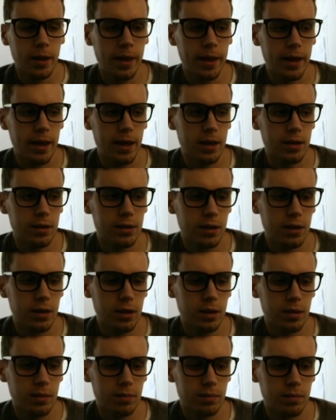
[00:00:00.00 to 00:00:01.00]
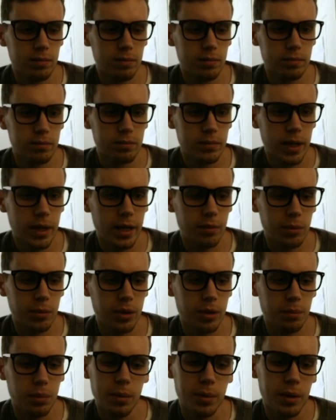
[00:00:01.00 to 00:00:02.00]
And yeah,
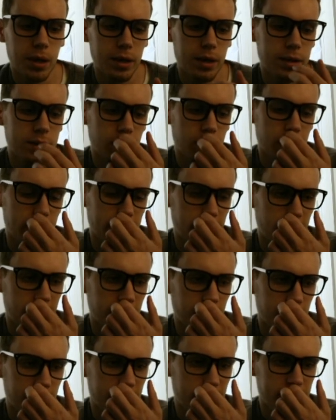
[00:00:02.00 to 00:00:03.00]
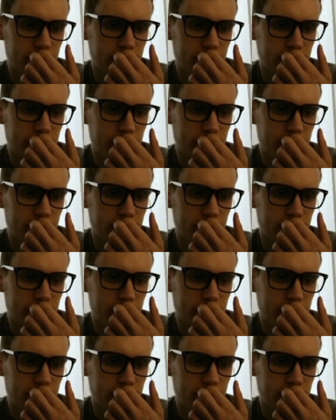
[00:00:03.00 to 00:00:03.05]
we're probably going to nest, I think we